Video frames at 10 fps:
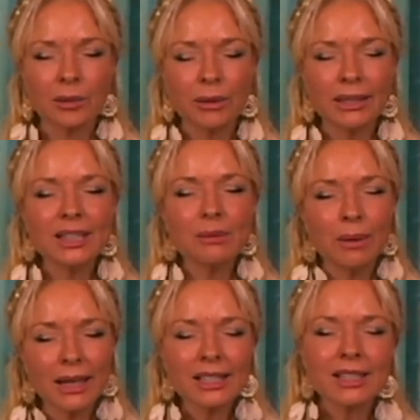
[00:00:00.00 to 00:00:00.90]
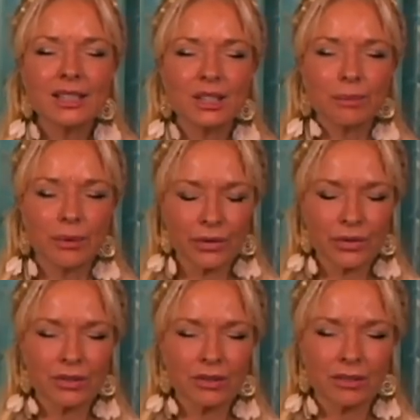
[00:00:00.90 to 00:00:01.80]
Please bless this
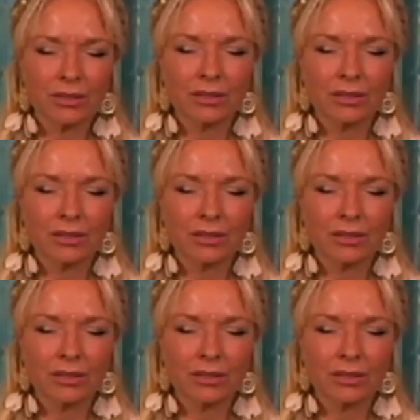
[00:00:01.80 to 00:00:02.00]
person.